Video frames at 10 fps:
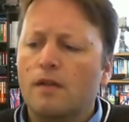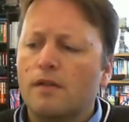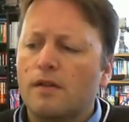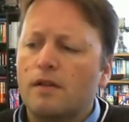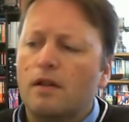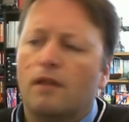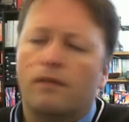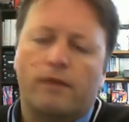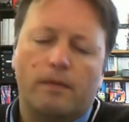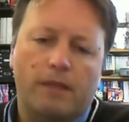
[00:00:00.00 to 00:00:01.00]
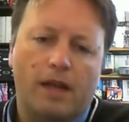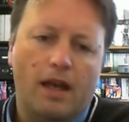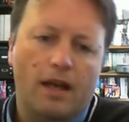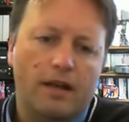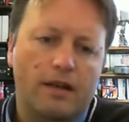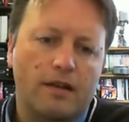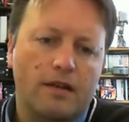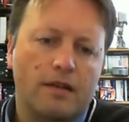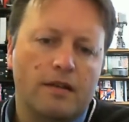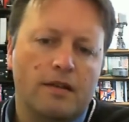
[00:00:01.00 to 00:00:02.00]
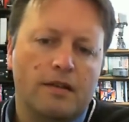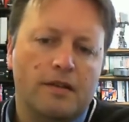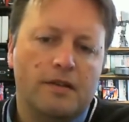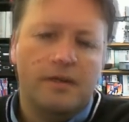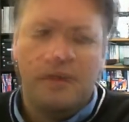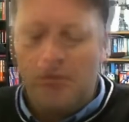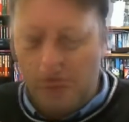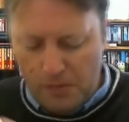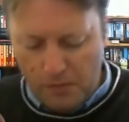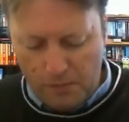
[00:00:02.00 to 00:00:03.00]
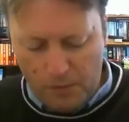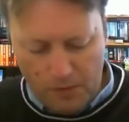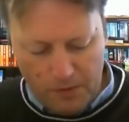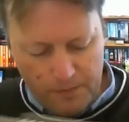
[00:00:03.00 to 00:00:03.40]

So it's like a flip card sort of book.